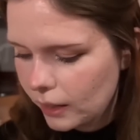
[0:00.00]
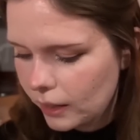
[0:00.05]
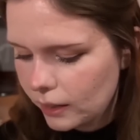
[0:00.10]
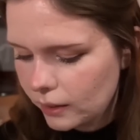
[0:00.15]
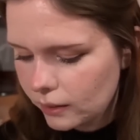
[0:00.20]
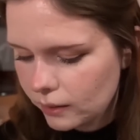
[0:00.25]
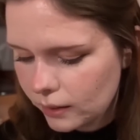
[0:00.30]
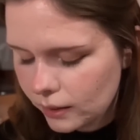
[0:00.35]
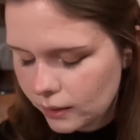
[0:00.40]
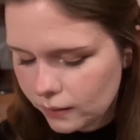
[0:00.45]

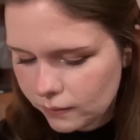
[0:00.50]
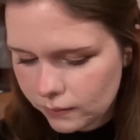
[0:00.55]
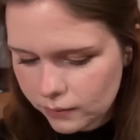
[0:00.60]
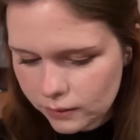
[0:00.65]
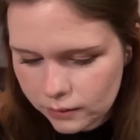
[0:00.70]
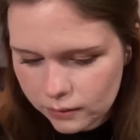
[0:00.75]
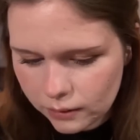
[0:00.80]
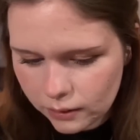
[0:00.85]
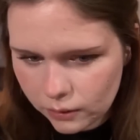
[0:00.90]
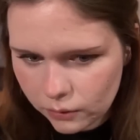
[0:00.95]
And they have
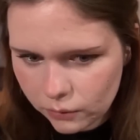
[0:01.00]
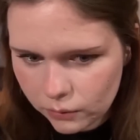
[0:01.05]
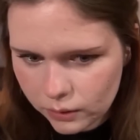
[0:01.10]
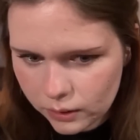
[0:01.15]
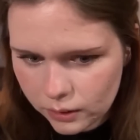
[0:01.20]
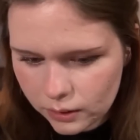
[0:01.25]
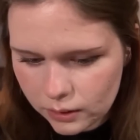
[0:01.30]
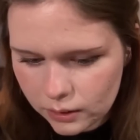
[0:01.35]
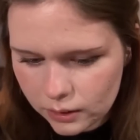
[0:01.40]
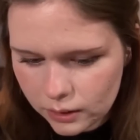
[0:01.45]
this like
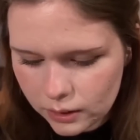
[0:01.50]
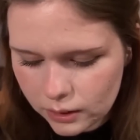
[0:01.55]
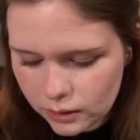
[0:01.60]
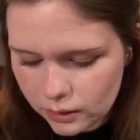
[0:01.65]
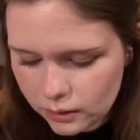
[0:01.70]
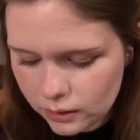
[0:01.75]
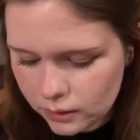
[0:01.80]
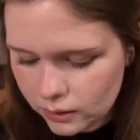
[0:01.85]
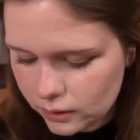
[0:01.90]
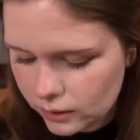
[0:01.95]
really
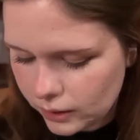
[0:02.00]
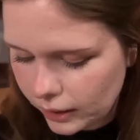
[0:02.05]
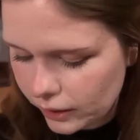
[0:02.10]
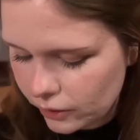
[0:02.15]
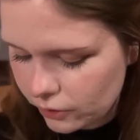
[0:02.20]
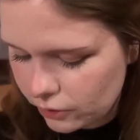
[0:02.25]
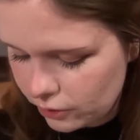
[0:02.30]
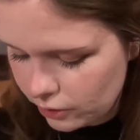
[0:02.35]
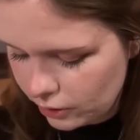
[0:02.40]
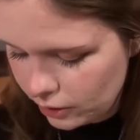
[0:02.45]
neat
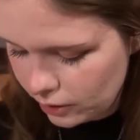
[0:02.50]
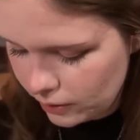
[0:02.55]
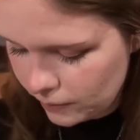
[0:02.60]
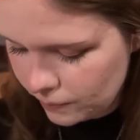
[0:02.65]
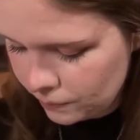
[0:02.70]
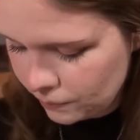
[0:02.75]
texture.